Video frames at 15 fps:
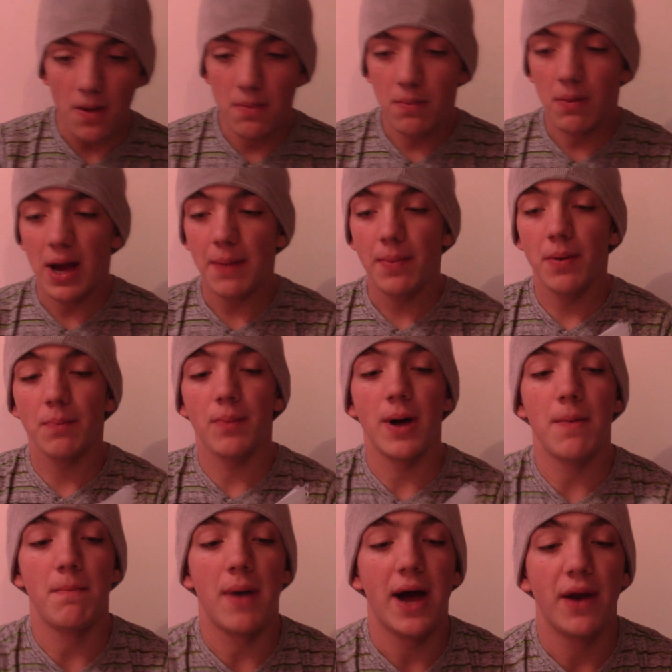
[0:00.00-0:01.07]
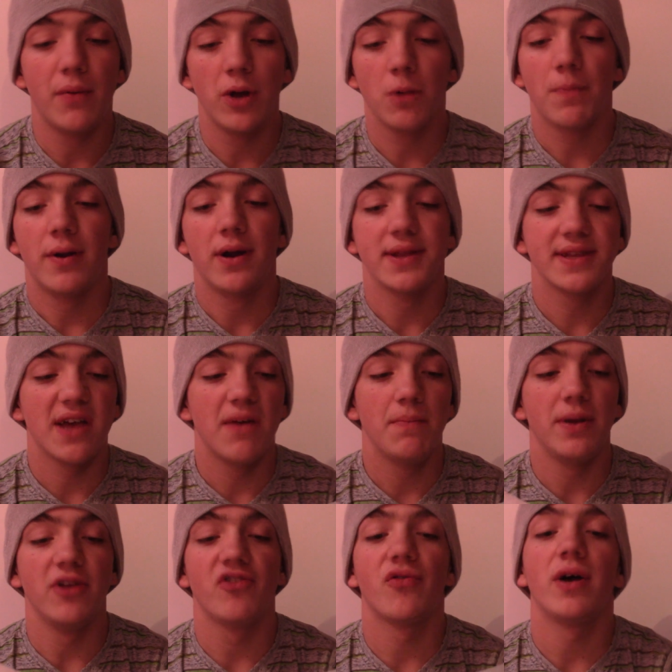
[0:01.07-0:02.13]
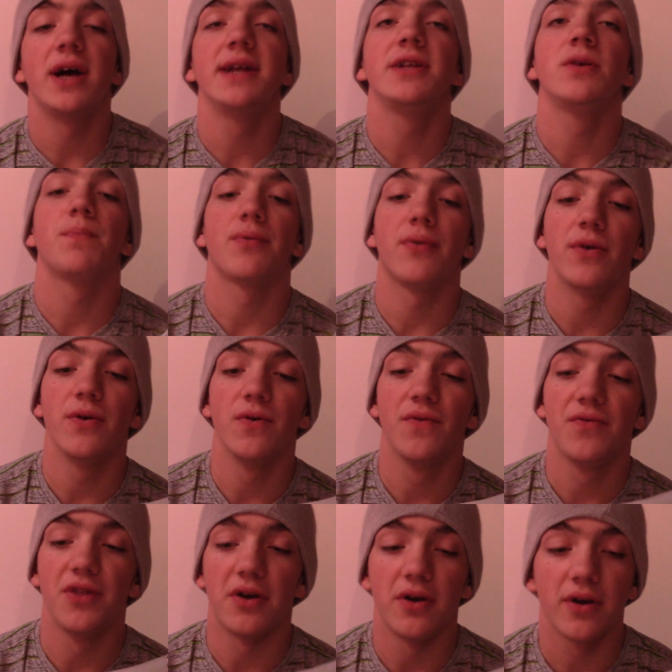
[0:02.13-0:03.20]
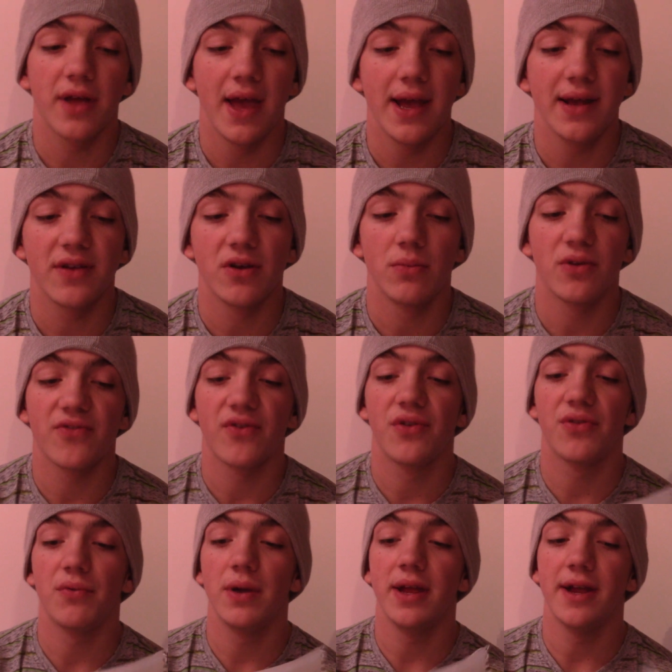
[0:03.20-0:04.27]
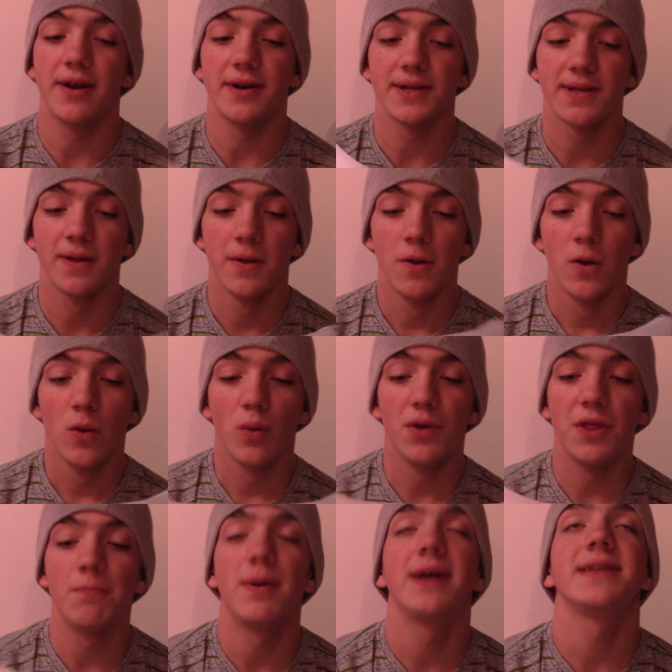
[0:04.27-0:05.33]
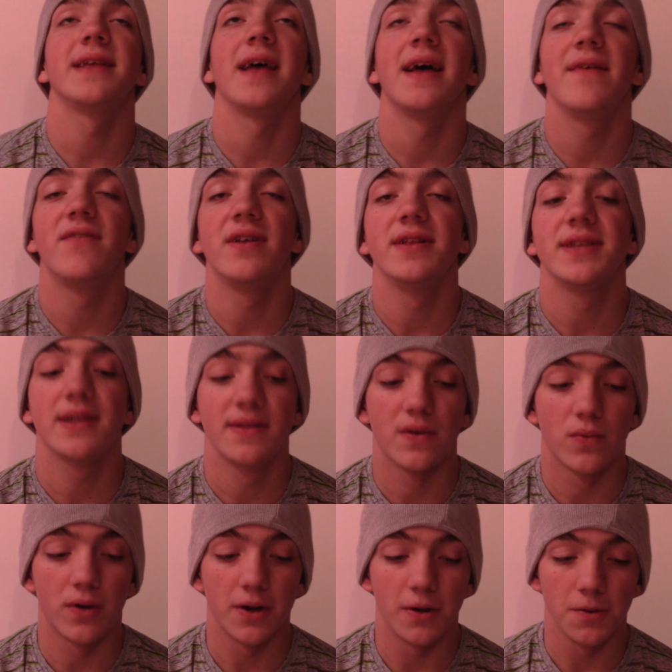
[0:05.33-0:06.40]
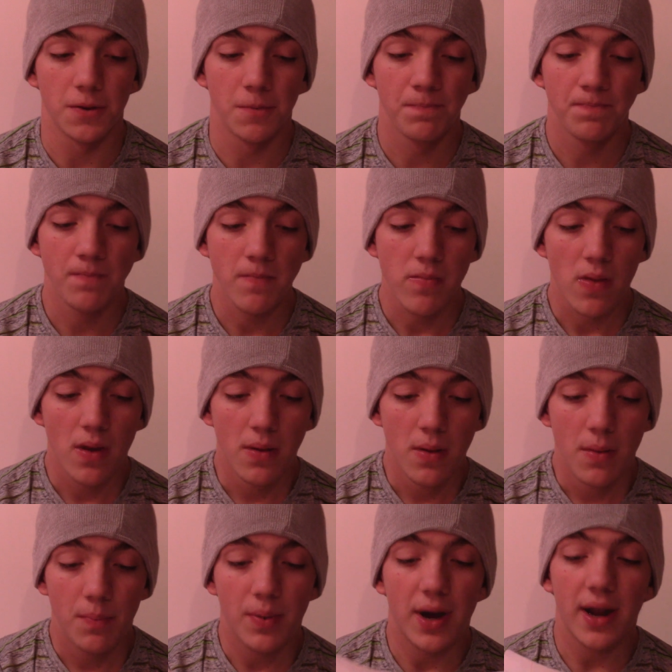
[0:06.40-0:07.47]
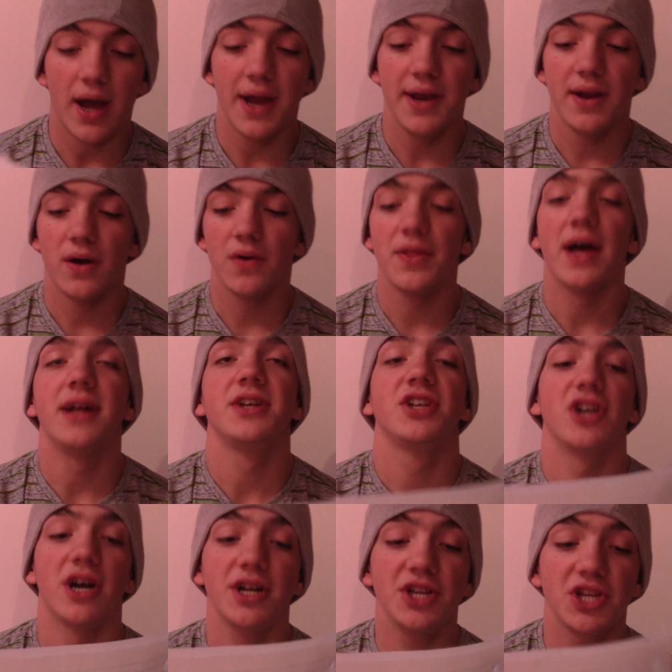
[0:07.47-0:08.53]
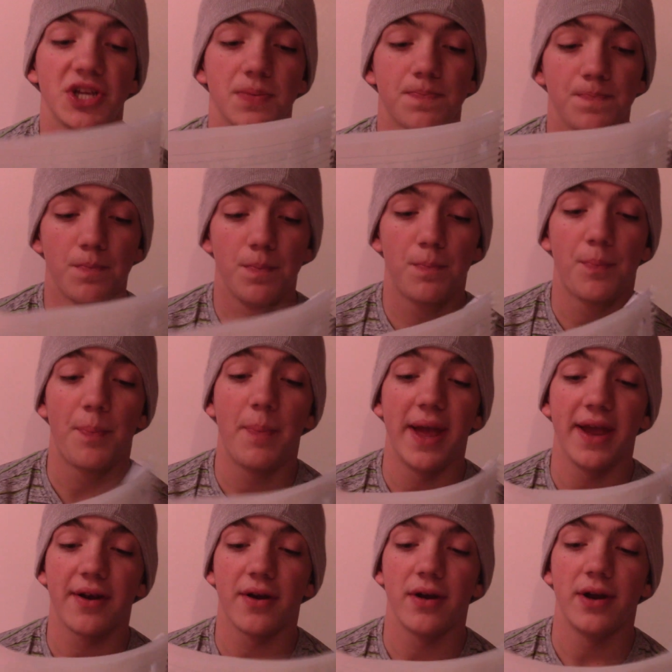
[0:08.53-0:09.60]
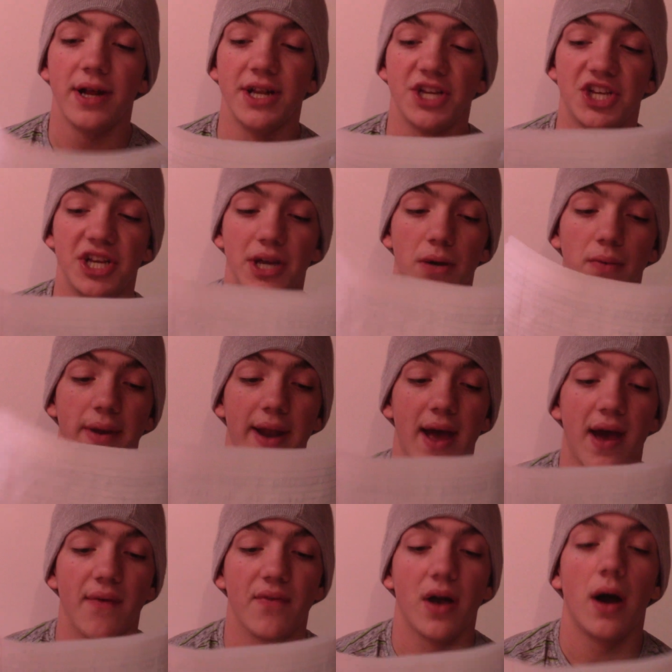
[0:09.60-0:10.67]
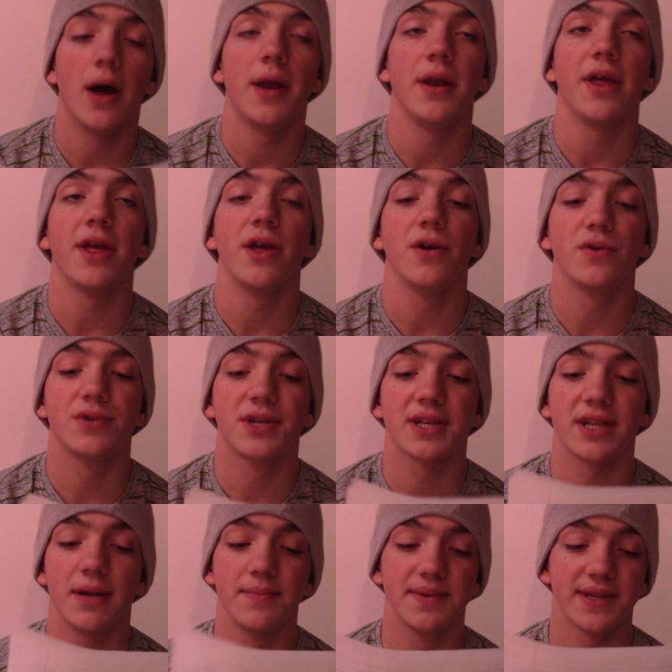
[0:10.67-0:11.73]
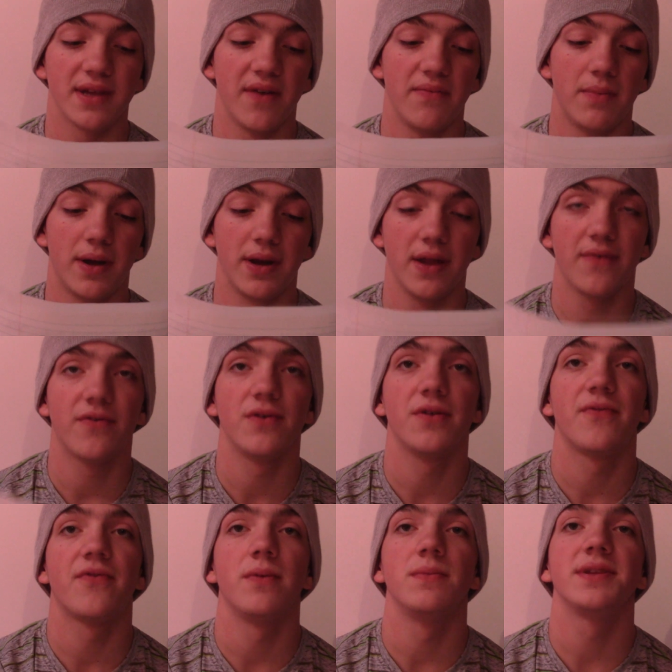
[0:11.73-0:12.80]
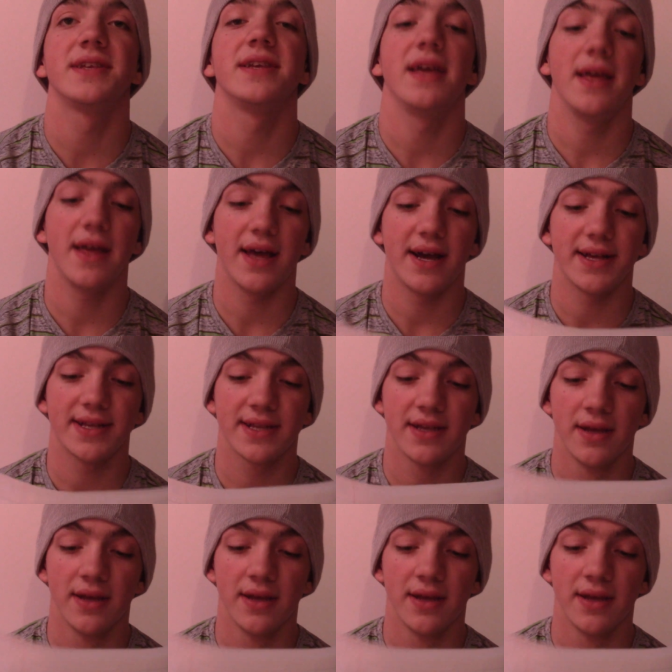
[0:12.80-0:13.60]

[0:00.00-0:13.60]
My real parents have been trying to prove their case almost for 3 years with the best evidence in the world. But I know that Judge Baker and Cheer would have gotten huge sums of money from the CES